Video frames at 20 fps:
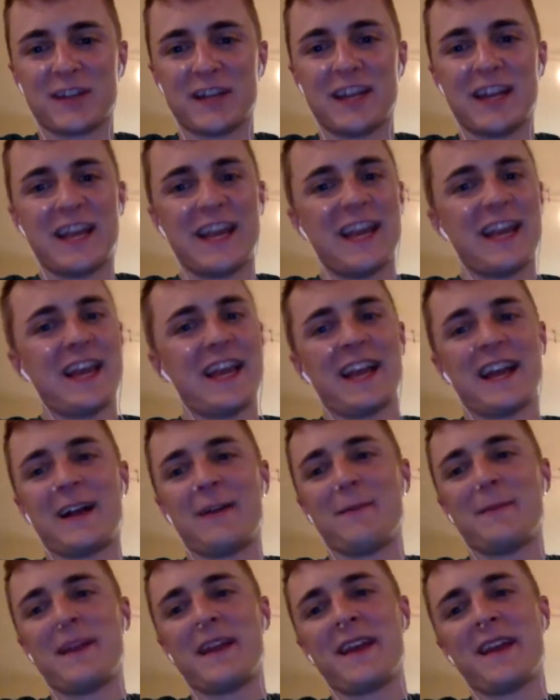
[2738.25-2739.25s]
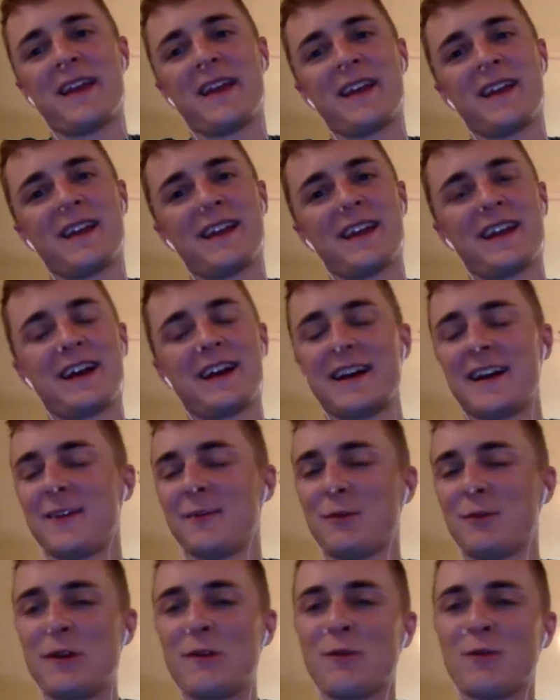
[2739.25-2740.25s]
Man,
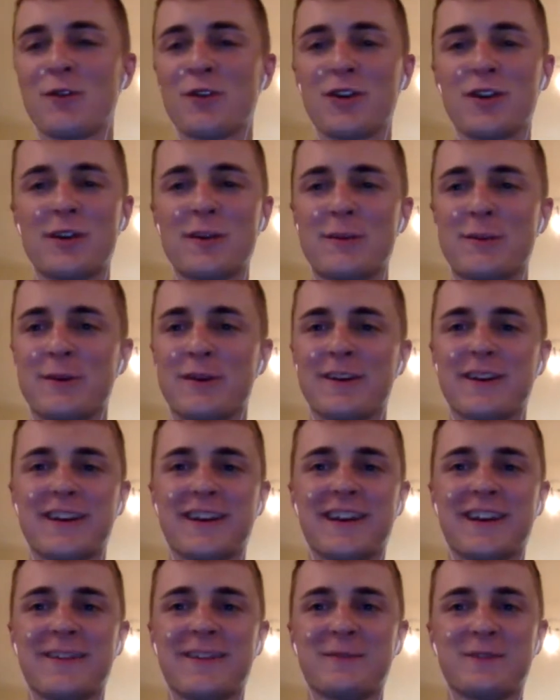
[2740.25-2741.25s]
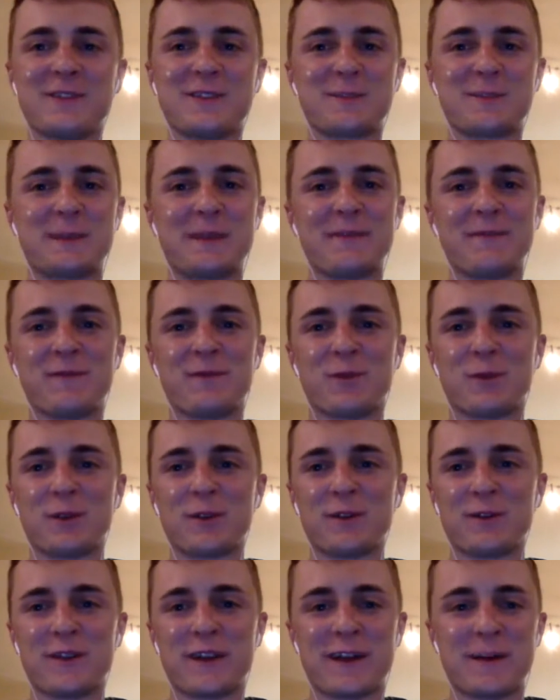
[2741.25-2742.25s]
we would, but it's been
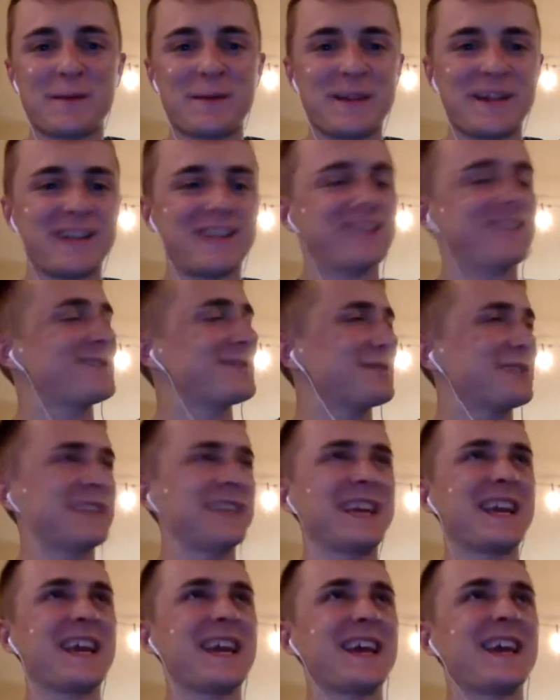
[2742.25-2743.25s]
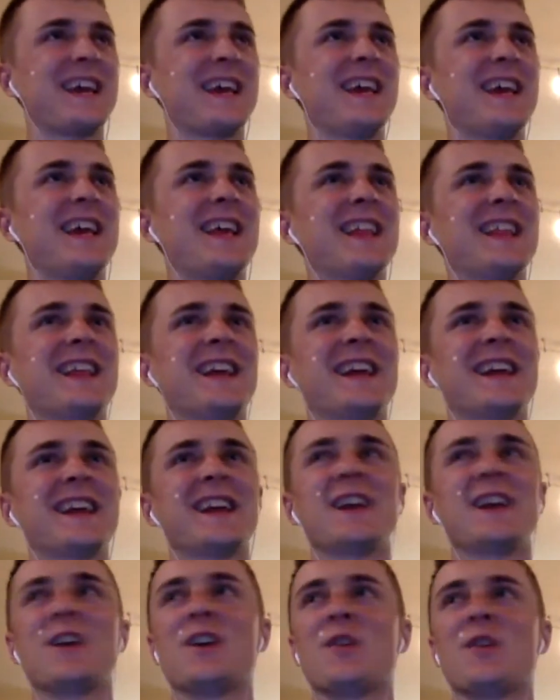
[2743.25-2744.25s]
45 minutes, so we can't. Like,
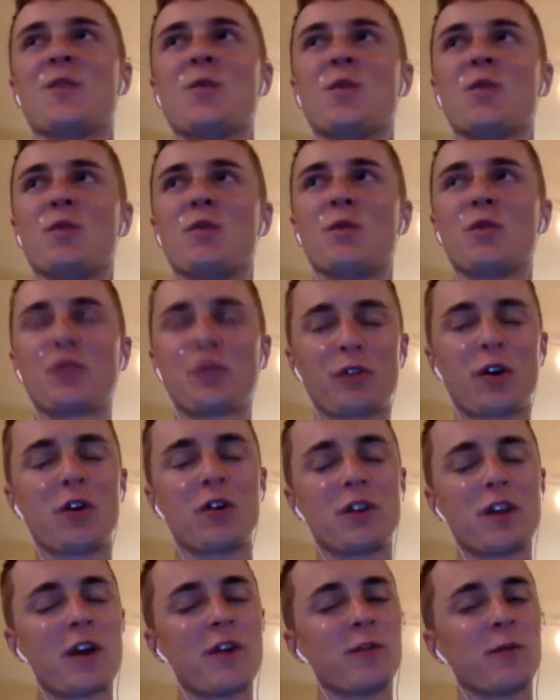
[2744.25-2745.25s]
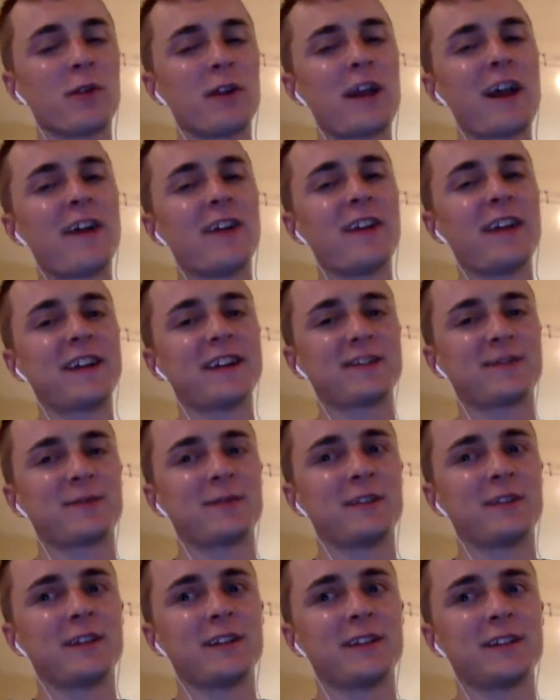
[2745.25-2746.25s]
we'll throw another one out next
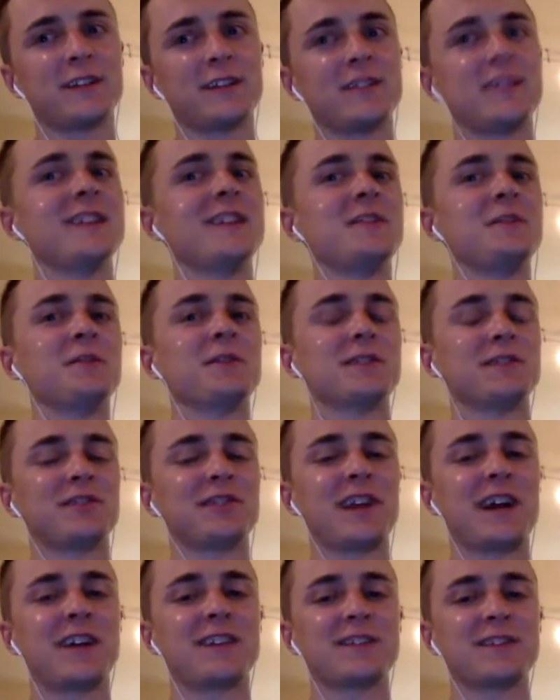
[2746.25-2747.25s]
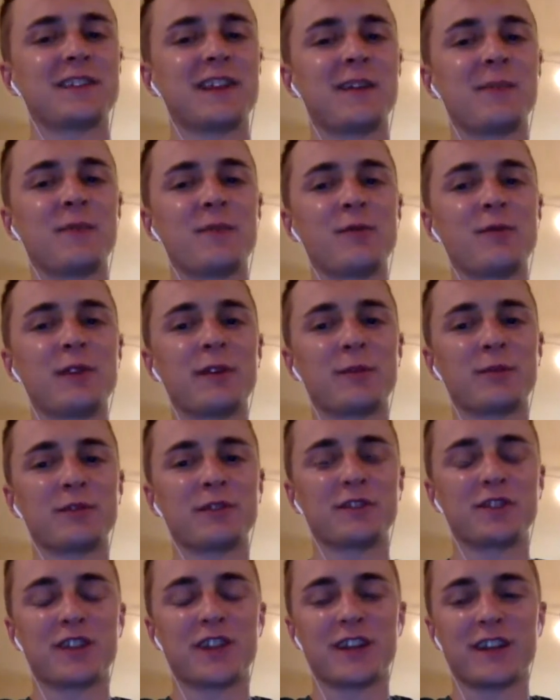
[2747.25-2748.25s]
week. Then you can shout us out, but we
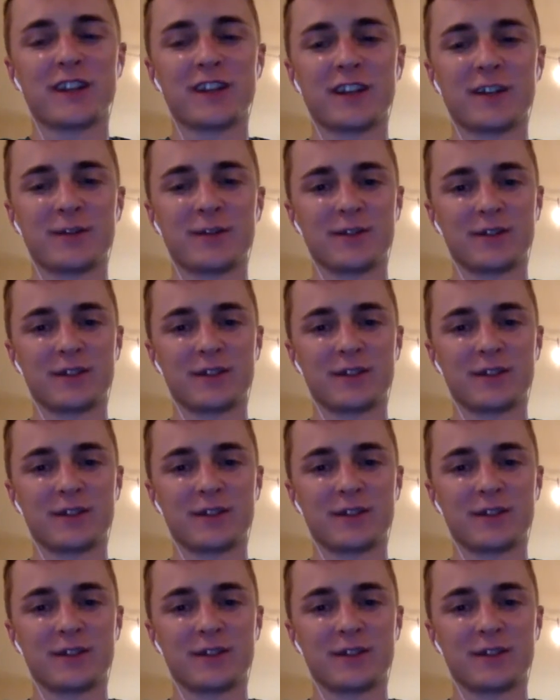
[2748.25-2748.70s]
appreciate it, though.